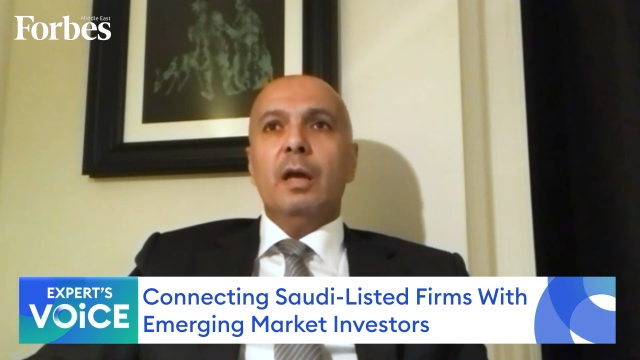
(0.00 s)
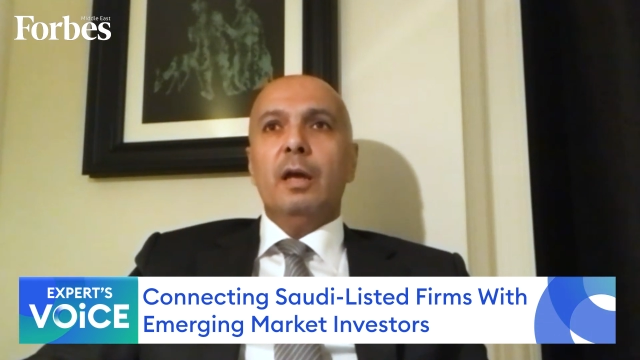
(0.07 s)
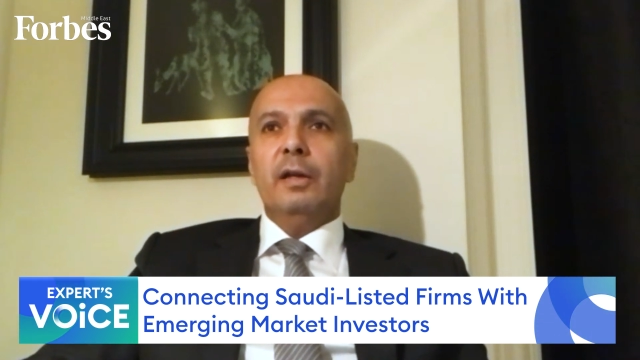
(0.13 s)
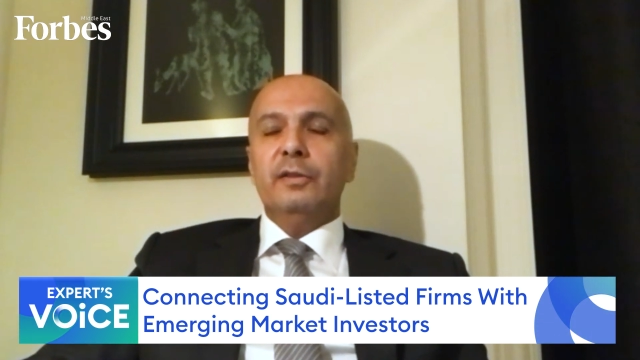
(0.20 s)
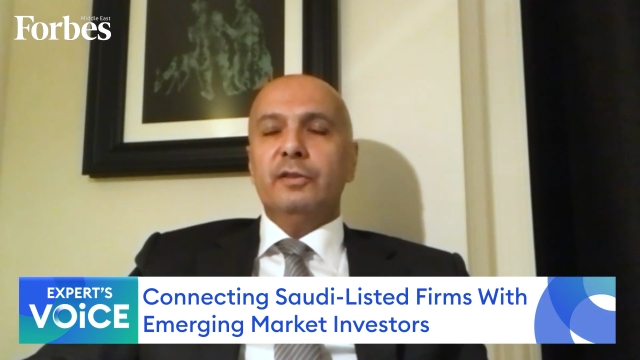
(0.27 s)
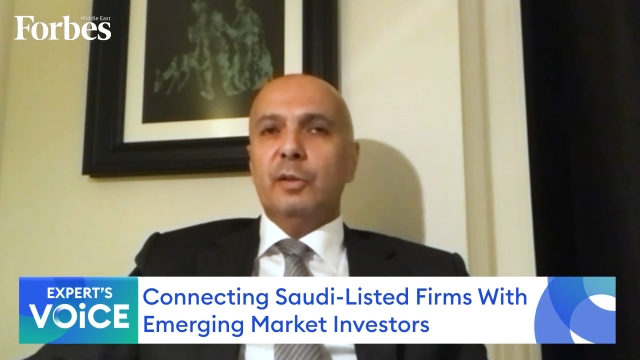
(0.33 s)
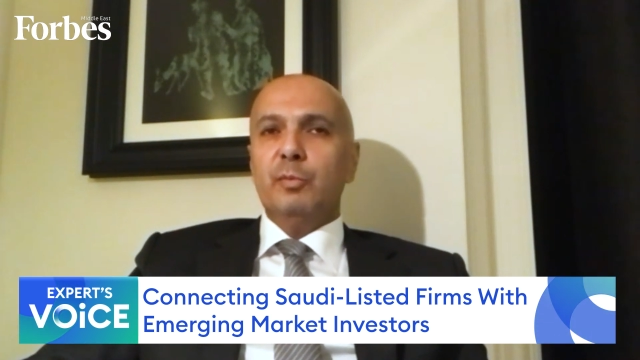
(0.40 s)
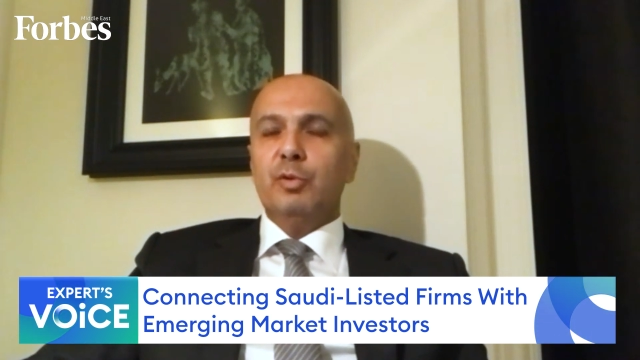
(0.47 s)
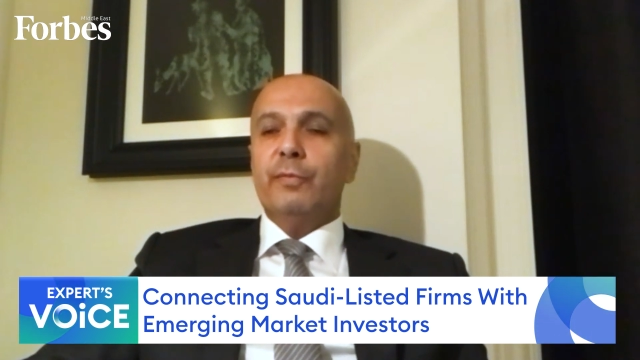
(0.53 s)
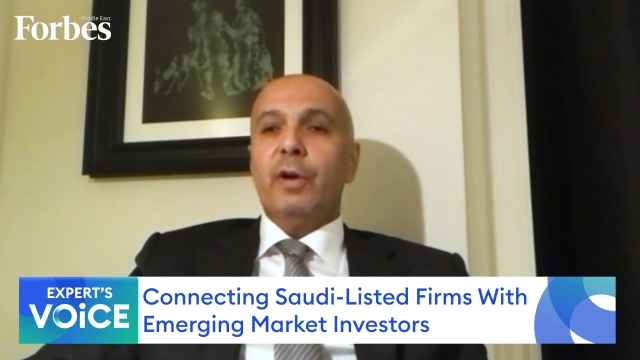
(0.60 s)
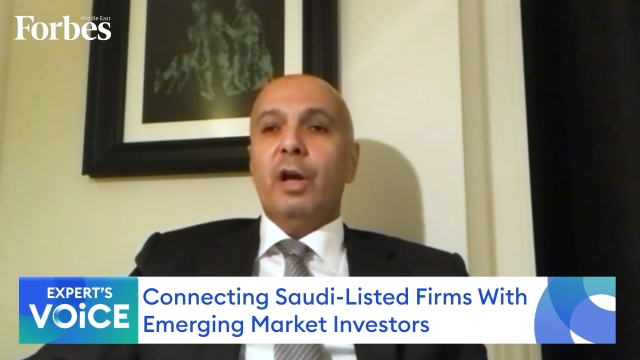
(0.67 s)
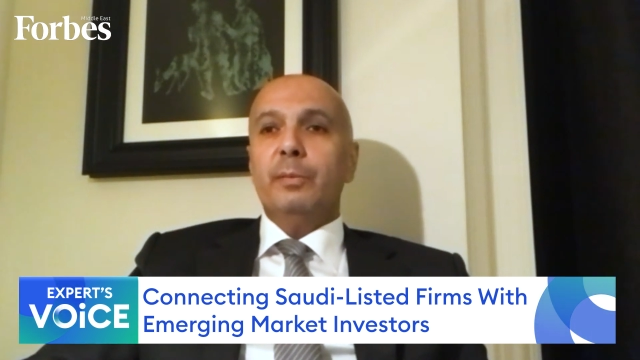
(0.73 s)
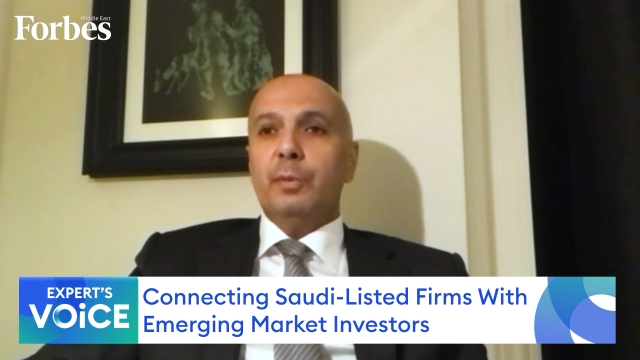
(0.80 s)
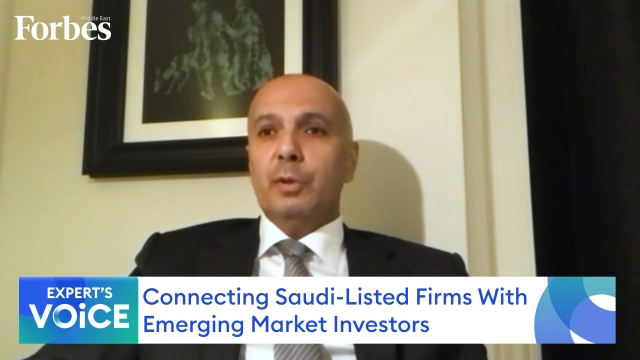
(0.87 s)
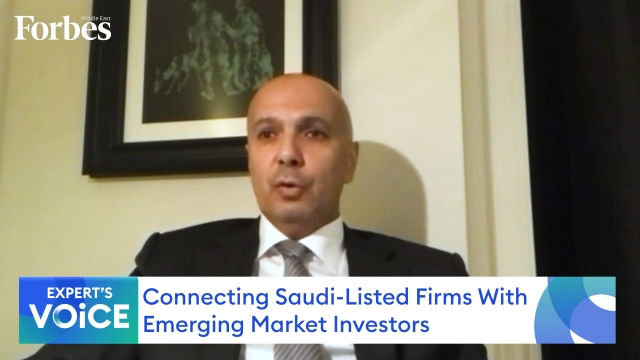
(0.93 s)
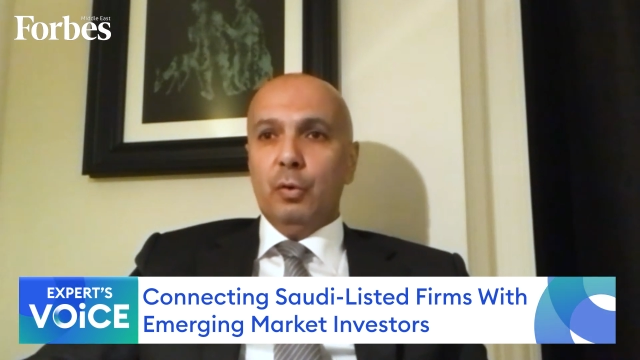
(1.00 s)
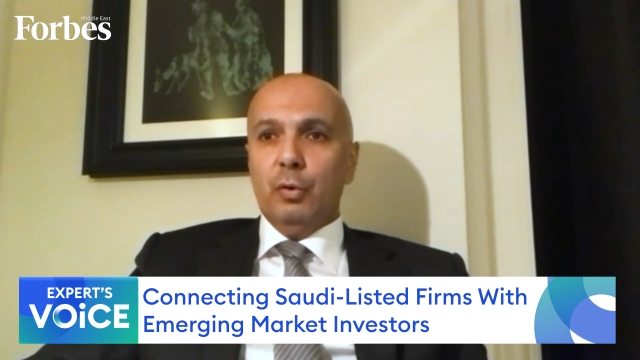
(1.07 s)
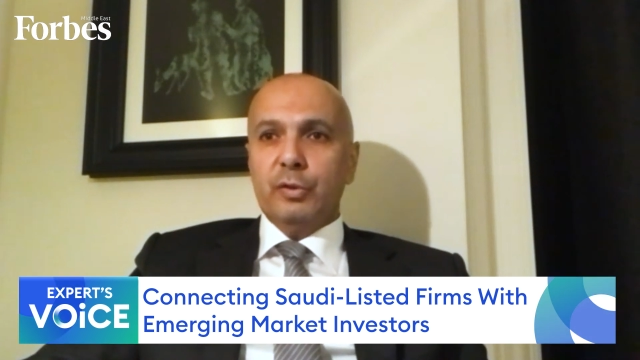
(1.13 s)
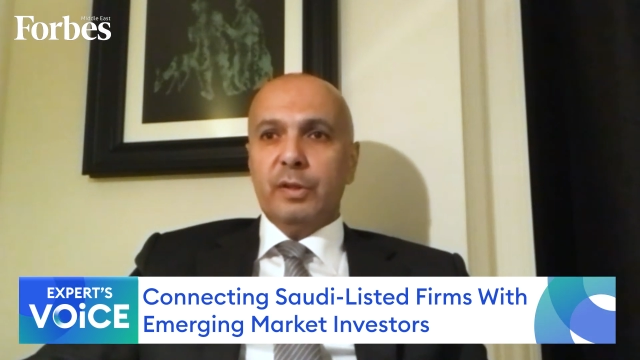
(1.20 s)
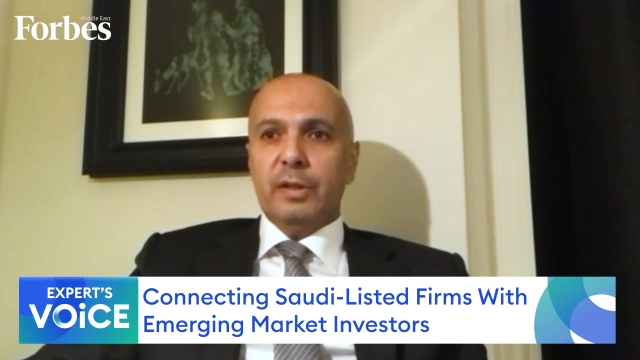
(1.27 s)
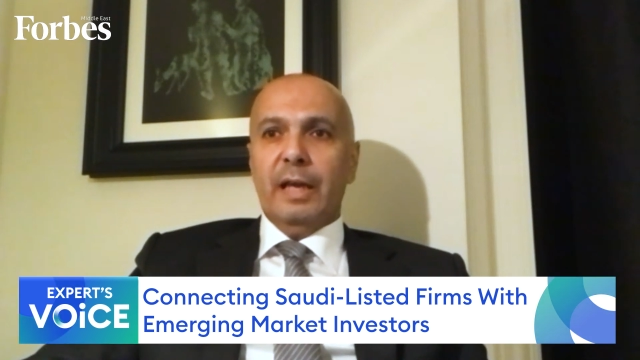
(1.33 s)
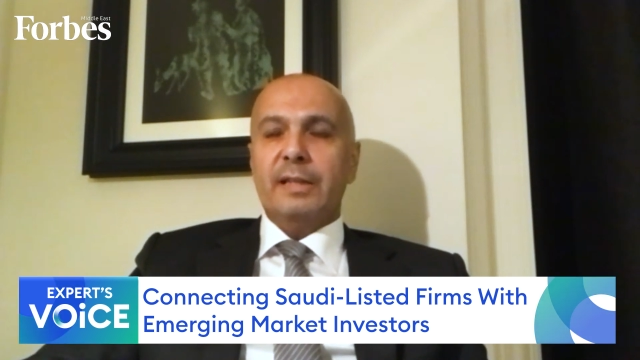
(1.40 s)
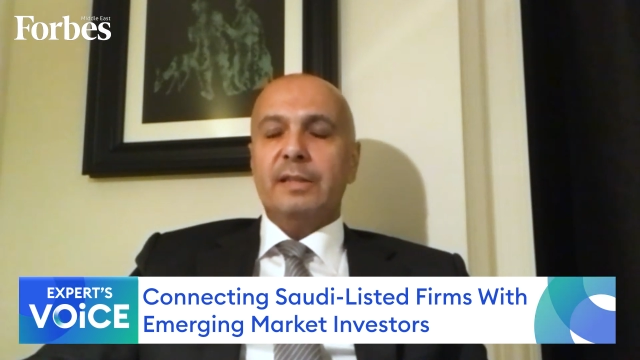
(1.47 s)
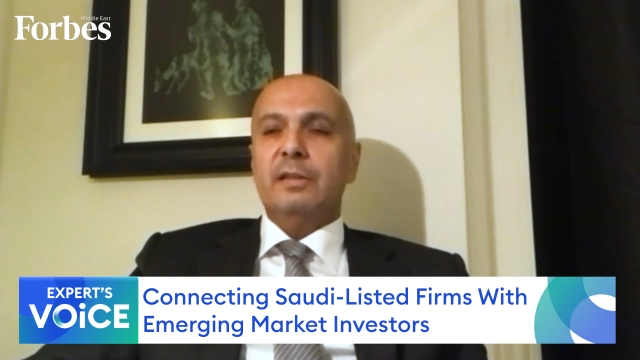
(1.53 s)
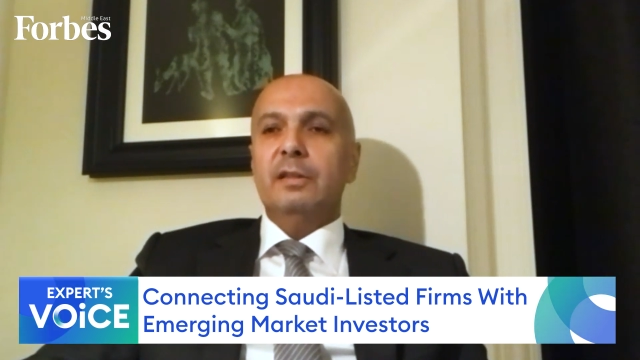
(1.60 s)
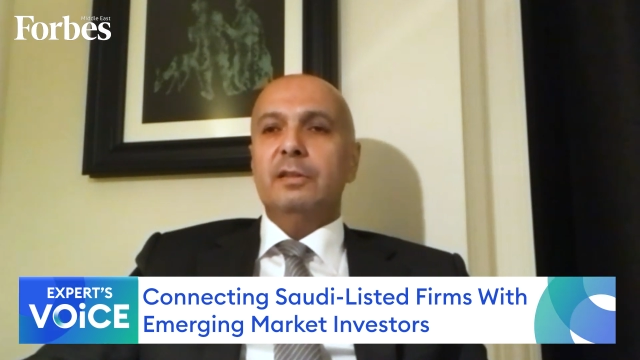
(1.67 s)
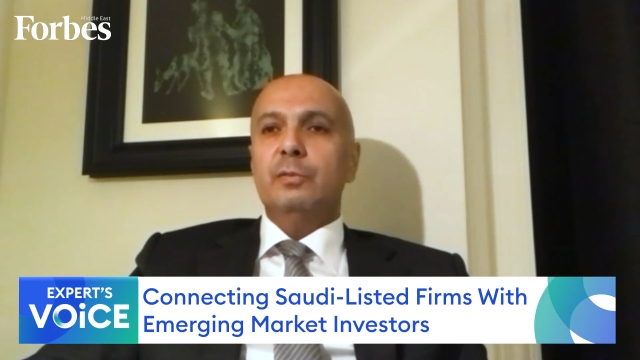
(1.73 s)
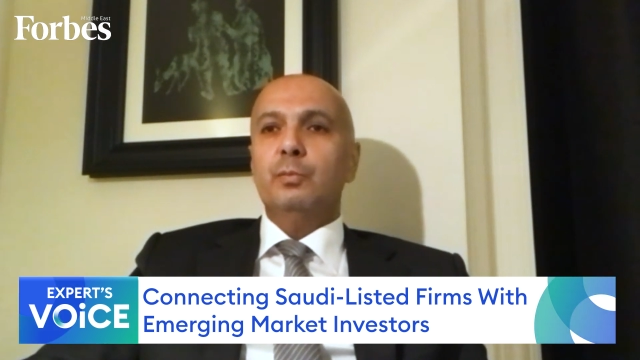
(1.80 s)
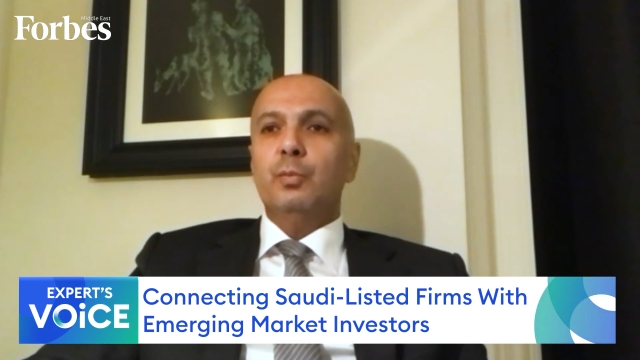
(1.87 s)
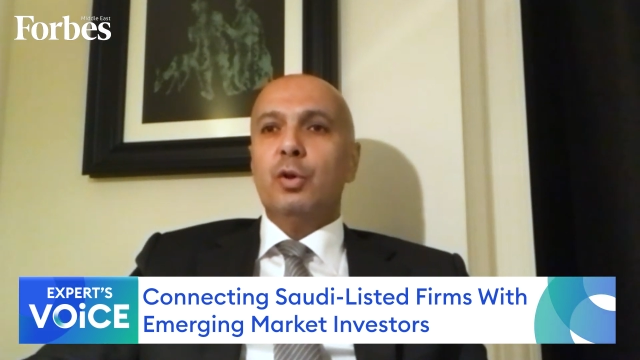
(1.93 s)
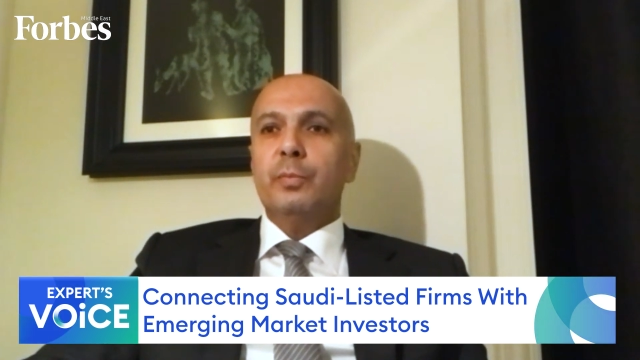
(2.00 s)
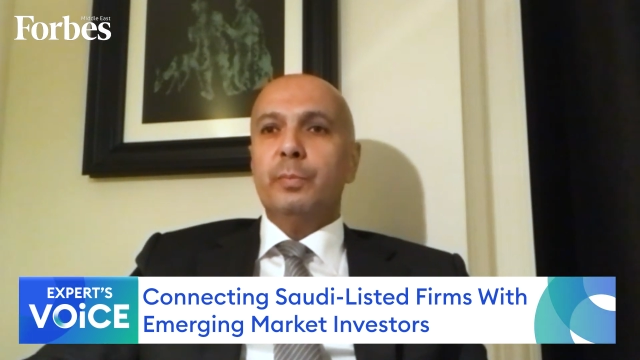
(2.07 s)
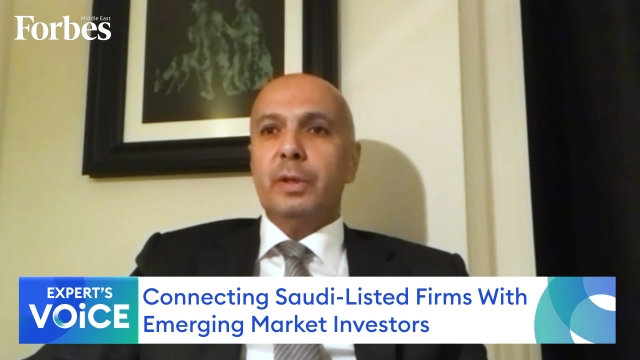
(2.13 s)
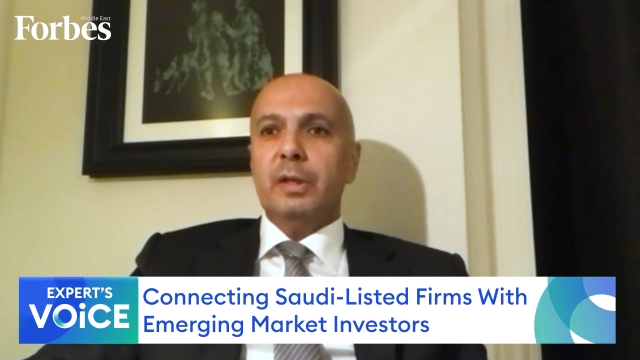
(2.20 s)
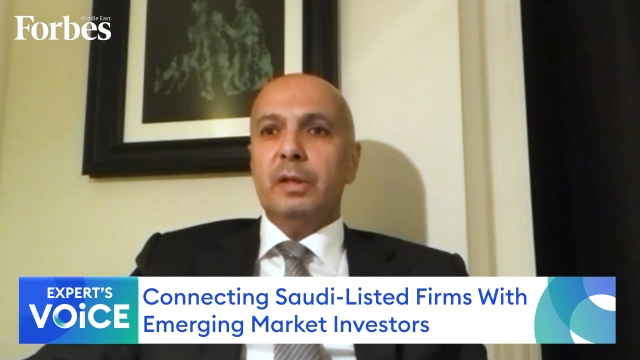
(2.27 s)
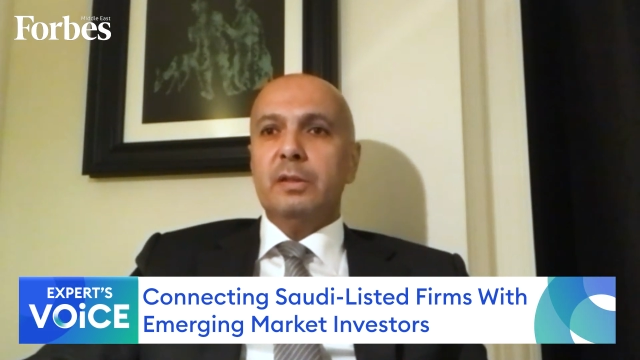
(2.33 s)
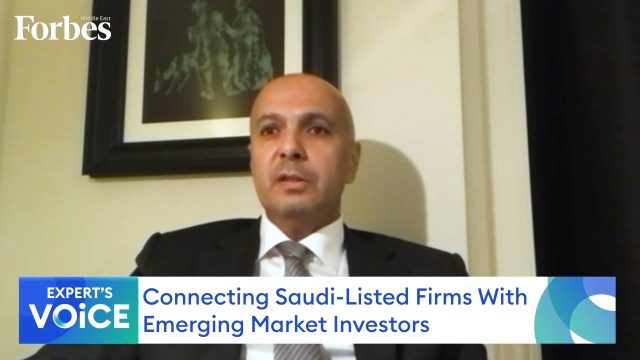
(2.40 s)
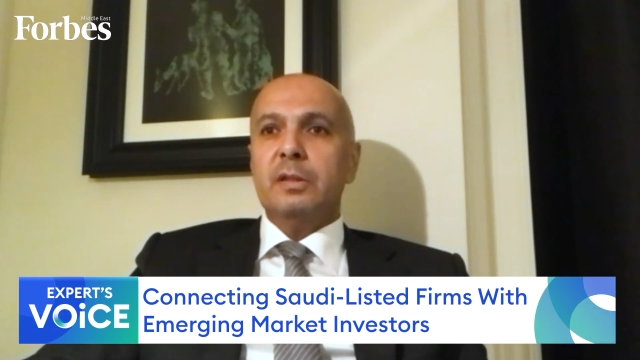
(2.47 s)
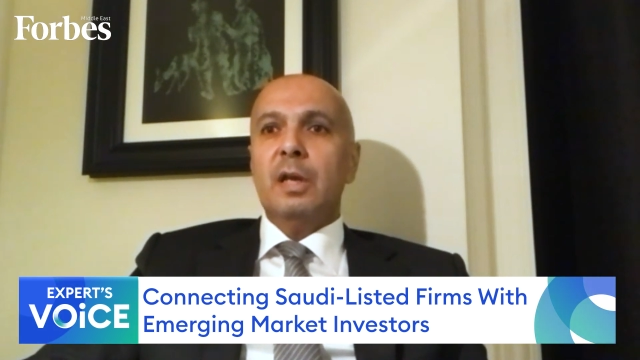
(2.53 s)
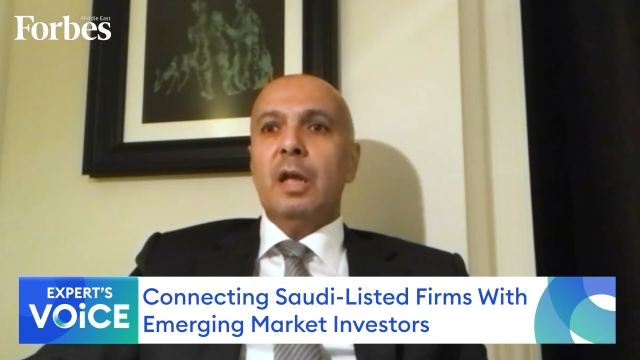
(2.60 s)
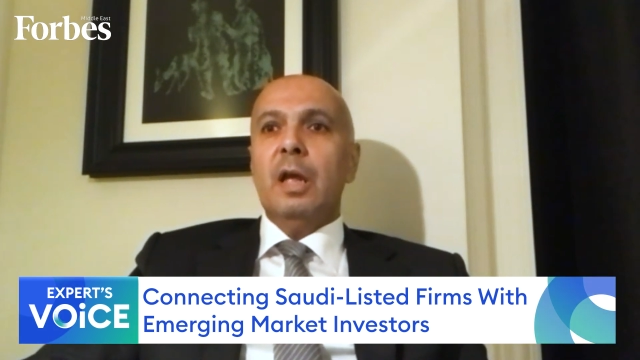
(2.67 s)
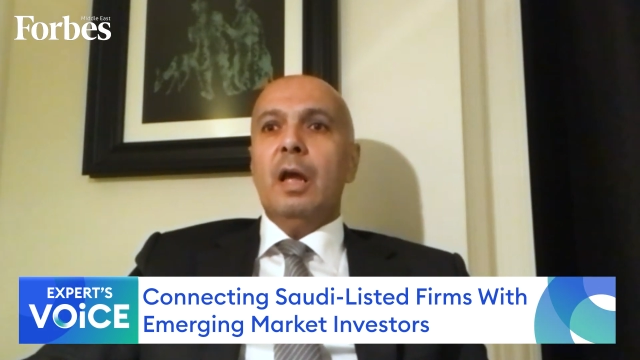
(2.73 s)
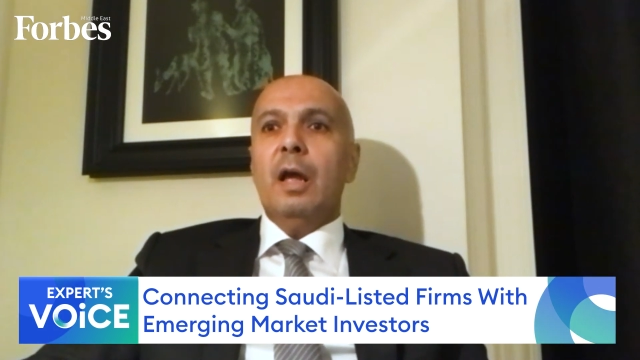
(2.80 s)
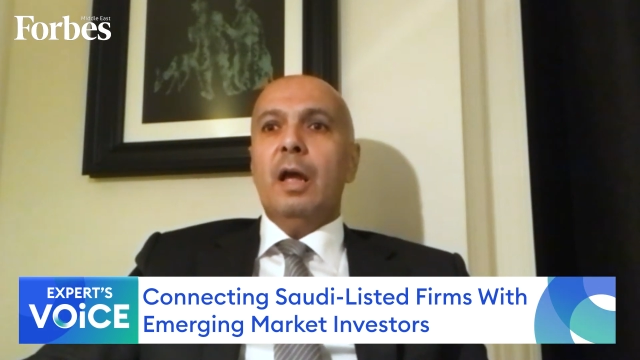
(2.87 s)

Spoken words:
In terms of IPOs and accelerated book builds,